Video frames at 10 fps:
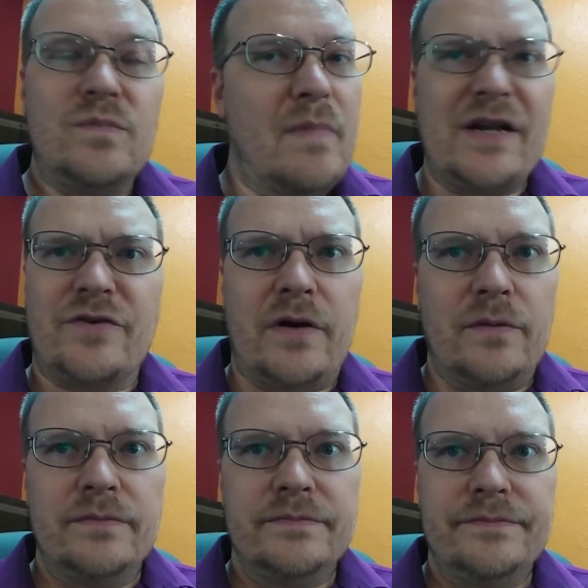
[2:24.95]

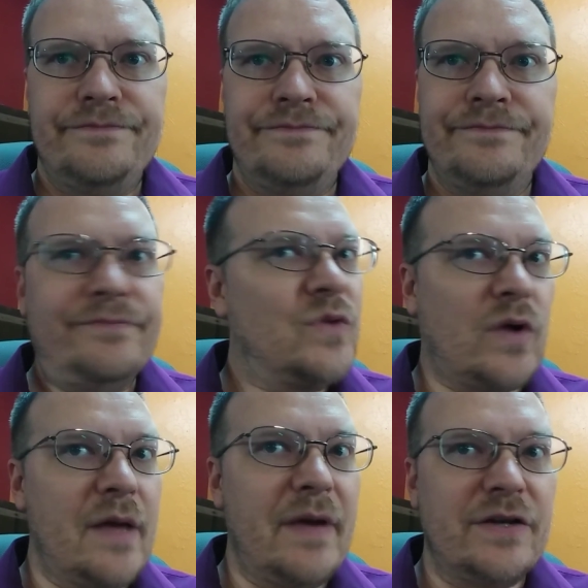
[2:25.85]
Metro.
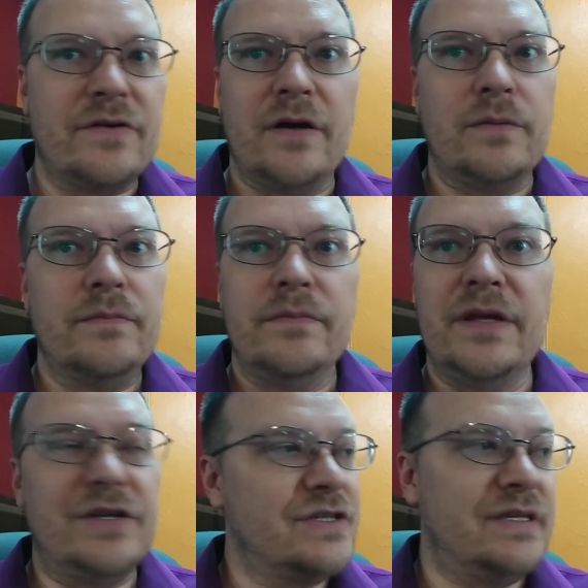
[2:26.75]
Try Metro.
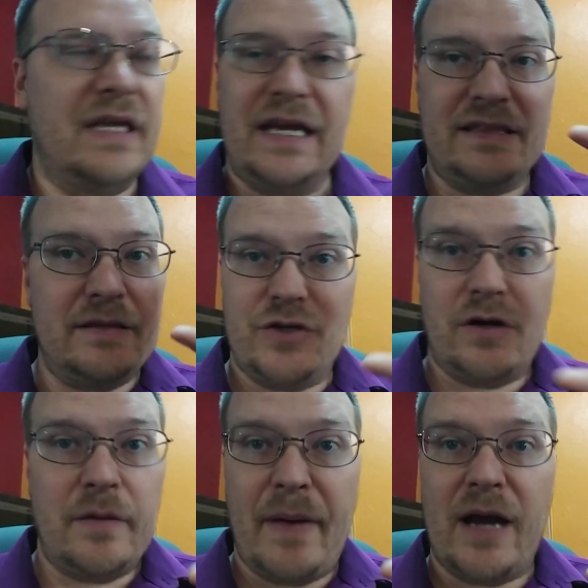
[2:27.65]
You get the
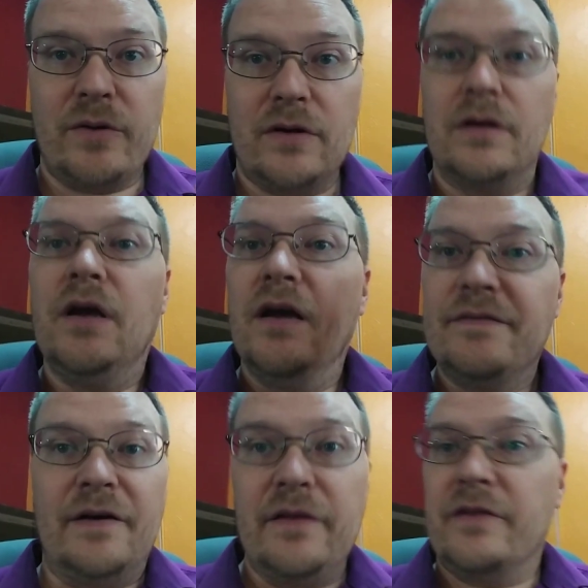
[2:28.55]
jar of powder,
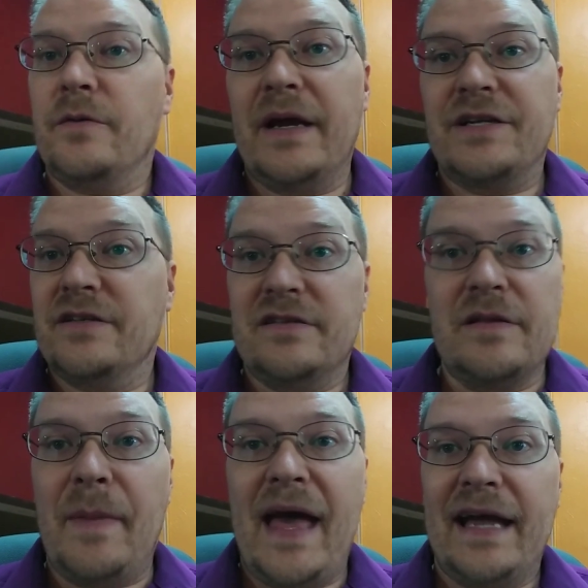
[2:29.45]
follow the directions on
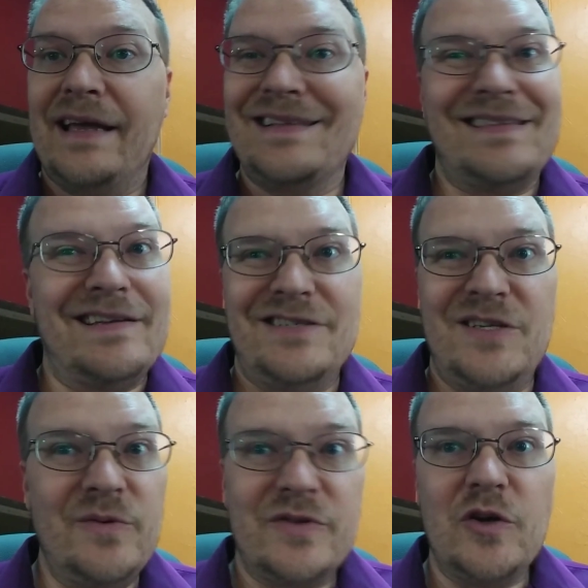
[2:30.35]
the back. It's like
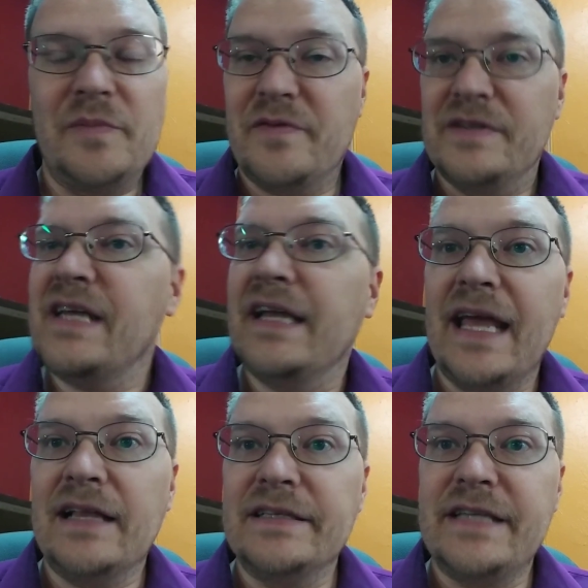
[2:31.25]
2 scoops for a
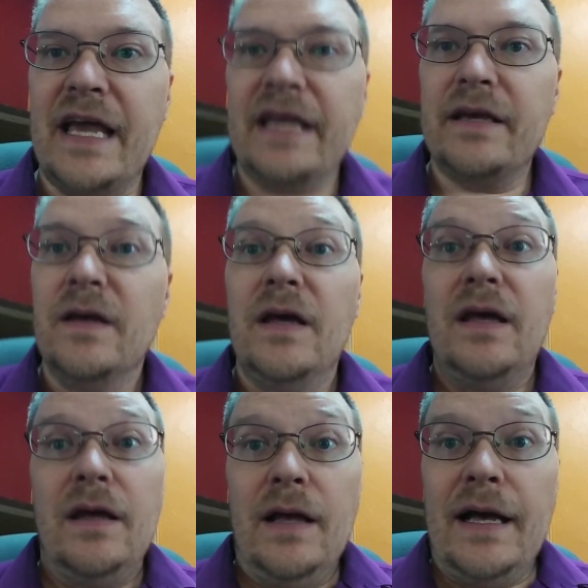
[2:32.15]
10-gallon tank.
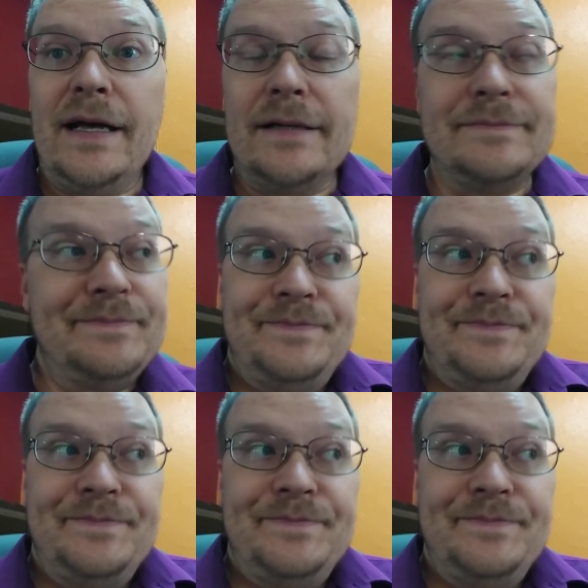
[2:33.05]
I